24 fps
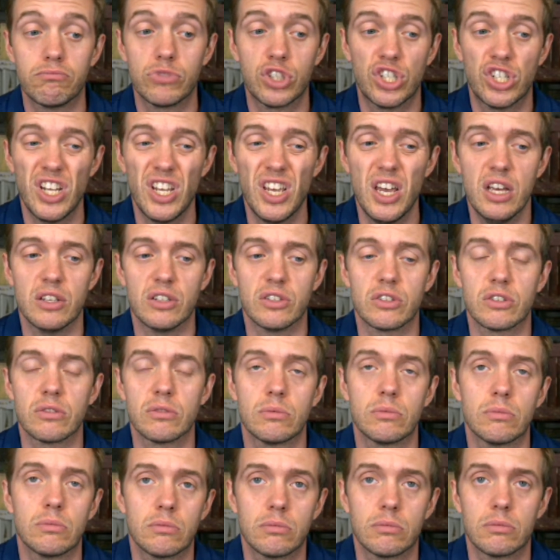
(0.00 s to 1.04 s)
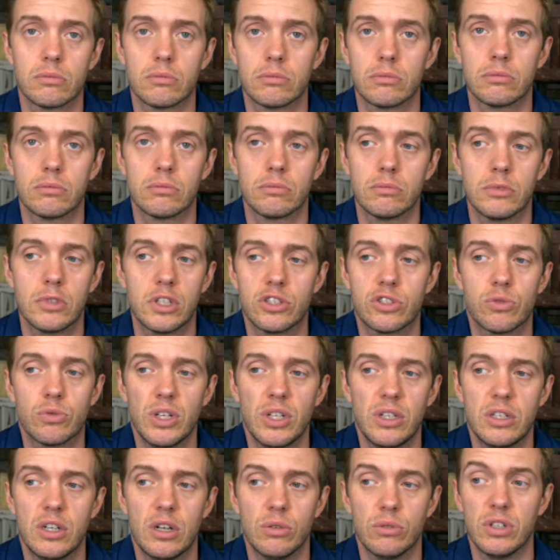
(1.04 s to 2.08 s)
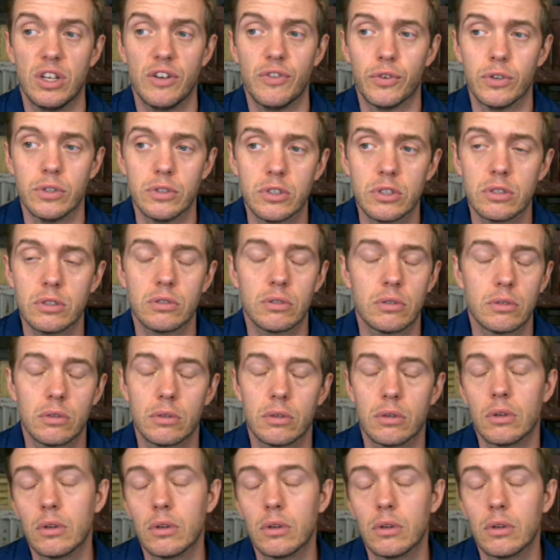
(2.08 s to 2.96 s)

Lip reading: She is. There's really no difference.